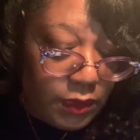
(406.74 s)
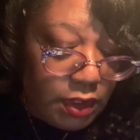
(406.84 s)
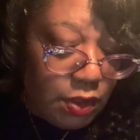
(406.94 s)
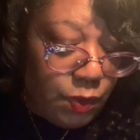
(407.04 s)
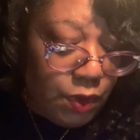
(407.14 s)

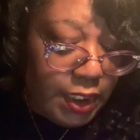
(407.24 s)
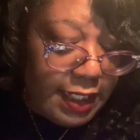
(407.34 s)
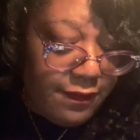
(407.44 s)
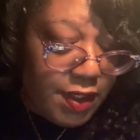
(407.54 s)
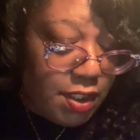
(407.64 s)
were
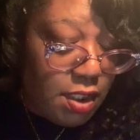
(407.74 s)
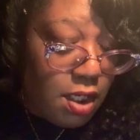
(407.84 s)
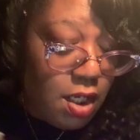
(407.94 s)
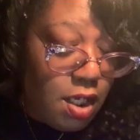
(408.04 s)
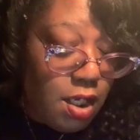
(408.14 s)
given
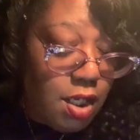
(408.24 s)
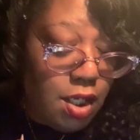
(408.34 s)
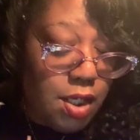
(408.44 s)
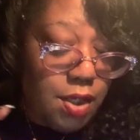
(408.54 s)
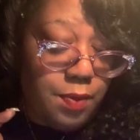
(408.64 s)

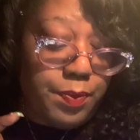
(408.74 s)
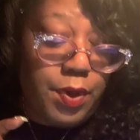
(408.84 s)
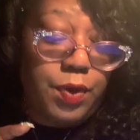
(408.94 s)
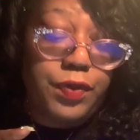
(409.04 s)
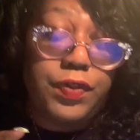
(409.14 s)

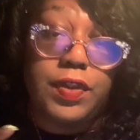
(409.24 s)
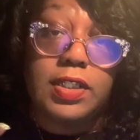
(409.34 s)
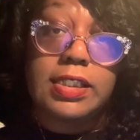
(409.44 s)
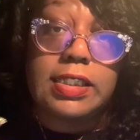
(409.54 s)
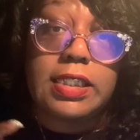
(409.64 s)
both
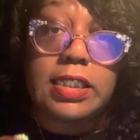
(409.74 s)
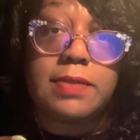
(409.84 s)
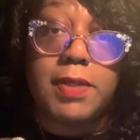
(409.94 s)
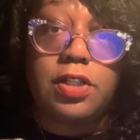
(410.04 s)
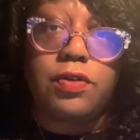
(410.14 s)
6
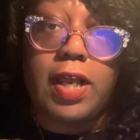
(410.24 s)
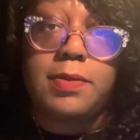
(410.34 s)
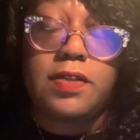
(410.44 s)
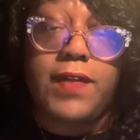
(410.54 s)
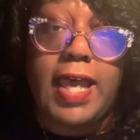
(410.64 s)

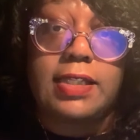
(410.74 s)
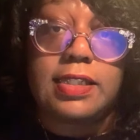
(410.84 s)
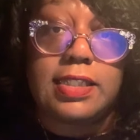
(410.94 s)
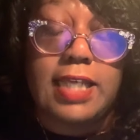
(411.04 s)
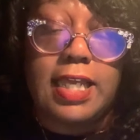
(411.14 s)
milligrams of
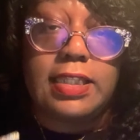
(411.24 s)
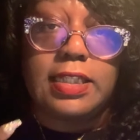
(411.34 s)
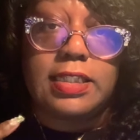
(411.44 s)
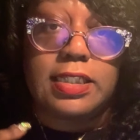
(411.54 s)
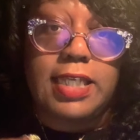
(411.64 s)

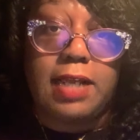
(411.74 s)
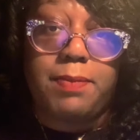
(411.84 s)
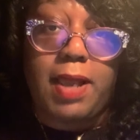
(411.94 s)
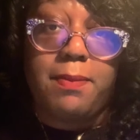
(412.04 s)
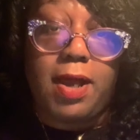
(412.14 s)
astaxanthin to take
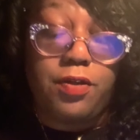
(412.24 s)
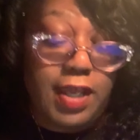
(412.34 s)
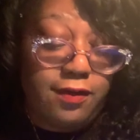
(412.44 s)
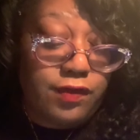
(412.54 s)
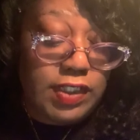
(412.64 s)
by mouth
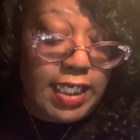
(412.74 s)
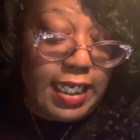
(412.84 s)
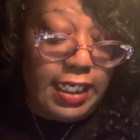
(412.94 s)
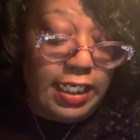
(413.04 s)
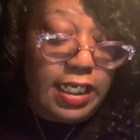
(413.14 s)
every
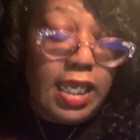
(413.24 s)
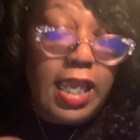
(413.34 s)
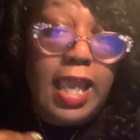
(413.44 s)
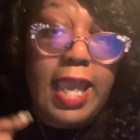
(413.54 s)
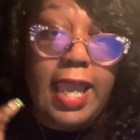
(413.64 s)
day,
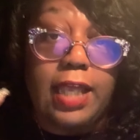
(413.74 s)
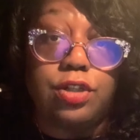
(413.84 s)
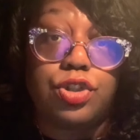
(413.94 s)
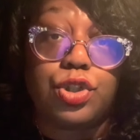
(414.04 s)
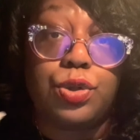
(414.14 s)

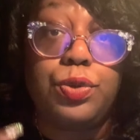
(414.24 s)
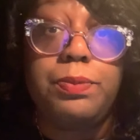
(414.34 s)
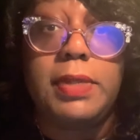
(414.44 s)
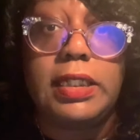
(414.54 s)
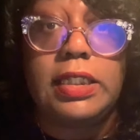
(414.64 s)
and 2
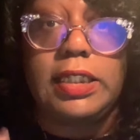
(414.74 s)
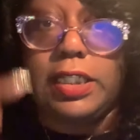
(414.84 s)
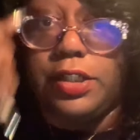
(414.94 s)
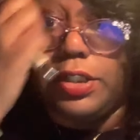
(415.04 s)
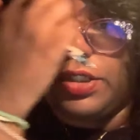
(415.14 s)

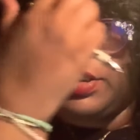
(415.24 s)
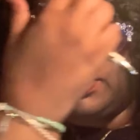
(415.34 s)
milliliters